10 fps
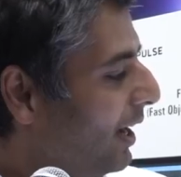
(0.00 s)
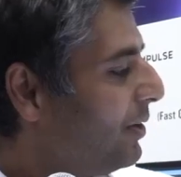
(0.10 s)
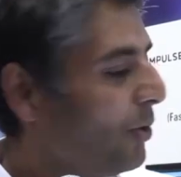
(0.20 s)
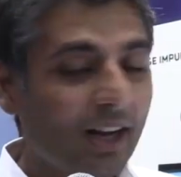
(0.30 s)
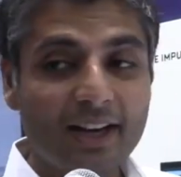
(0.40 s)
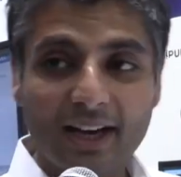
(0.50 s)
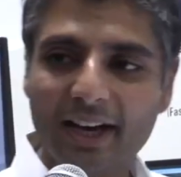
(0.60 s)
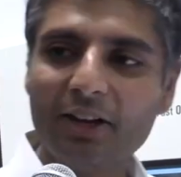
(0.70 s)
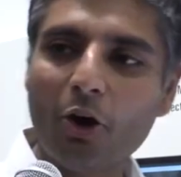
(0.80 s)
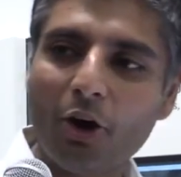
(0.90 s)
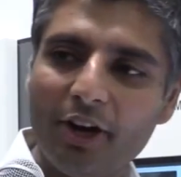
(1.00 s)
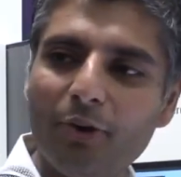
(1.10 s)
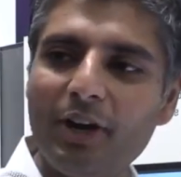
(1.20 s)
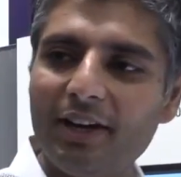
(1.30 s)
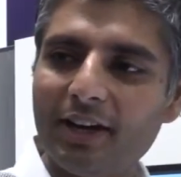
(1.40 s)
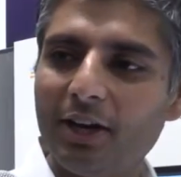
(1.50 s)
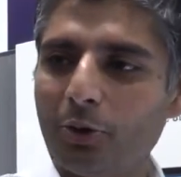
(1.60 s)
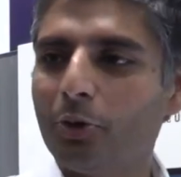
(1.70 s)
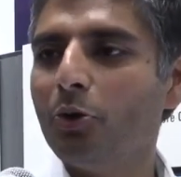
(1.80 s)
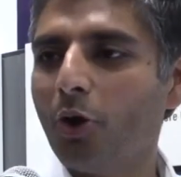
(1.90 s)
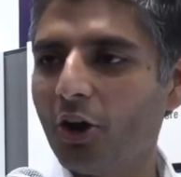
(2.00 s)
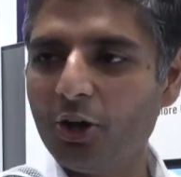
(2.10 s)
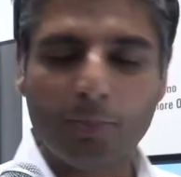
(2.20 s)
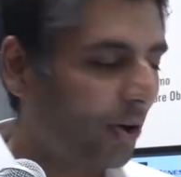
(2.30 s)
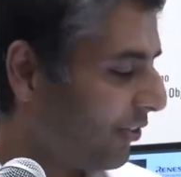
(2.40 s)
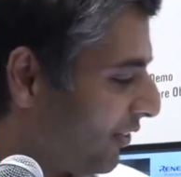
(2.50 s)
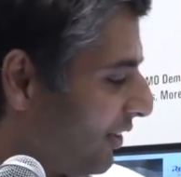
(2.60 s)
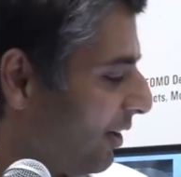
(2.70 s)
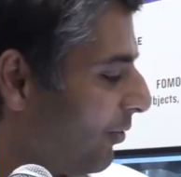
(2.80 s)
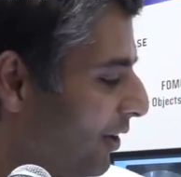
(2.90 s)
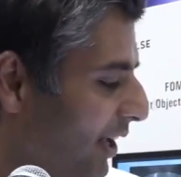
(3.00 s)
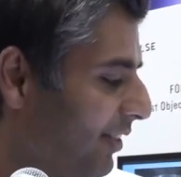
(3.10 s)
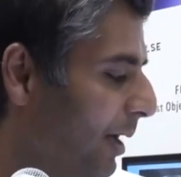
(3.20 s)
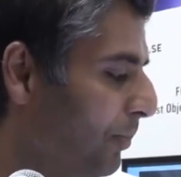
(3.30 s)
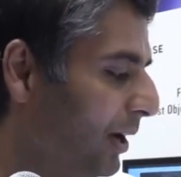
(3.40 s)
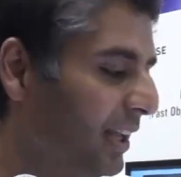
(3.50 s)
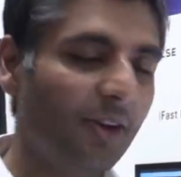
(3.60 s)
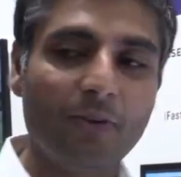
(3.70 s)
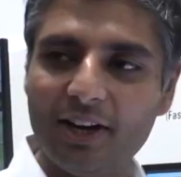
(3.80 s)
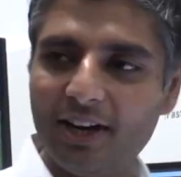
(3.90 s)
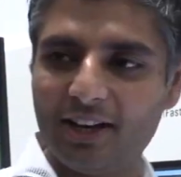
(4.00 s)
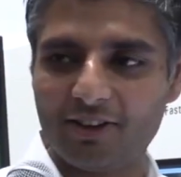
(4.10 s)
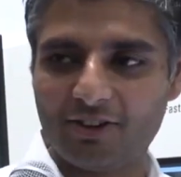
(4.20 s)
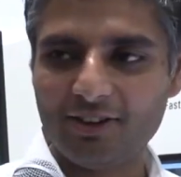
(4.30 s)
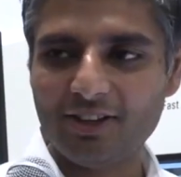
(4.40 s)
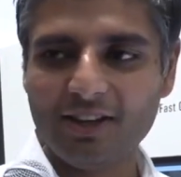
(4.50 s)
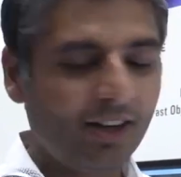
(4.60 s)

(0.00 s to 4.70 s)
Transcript: you can collect the audio data to do audio processing, for example, keyword detection.